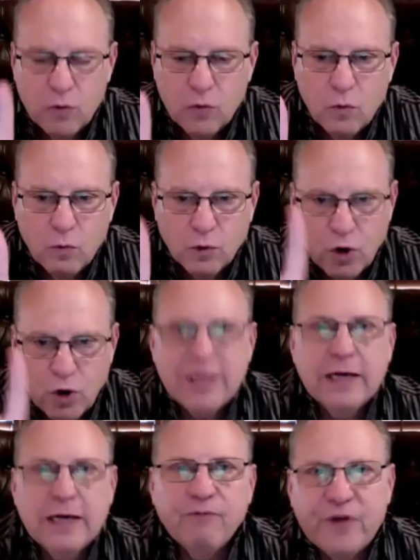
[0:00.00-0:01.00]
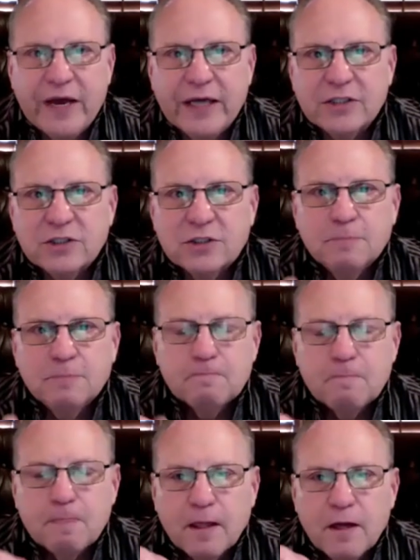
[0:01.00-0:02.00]
We're going to get them fixed.
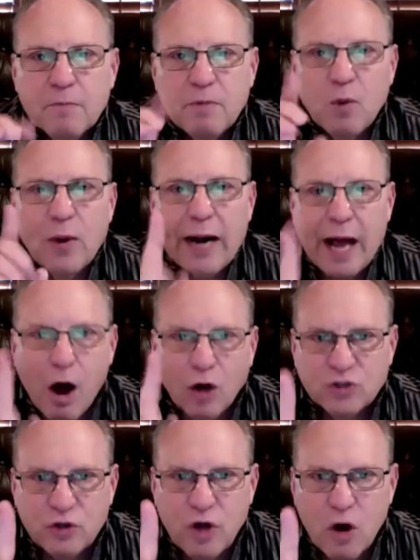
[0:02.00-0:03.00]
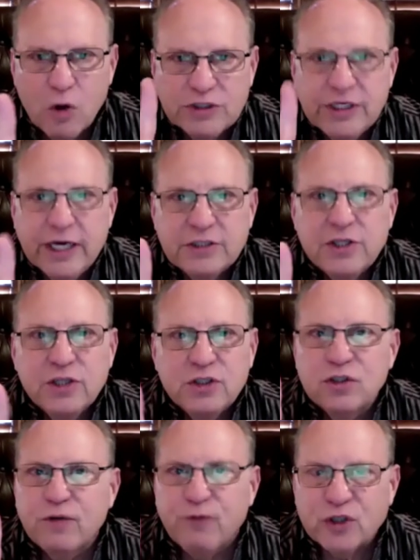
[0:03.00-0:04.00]
But what I also know is this is
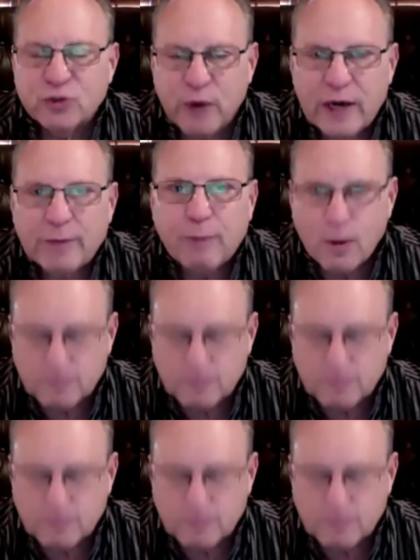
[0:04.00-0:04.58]
the frustrating part.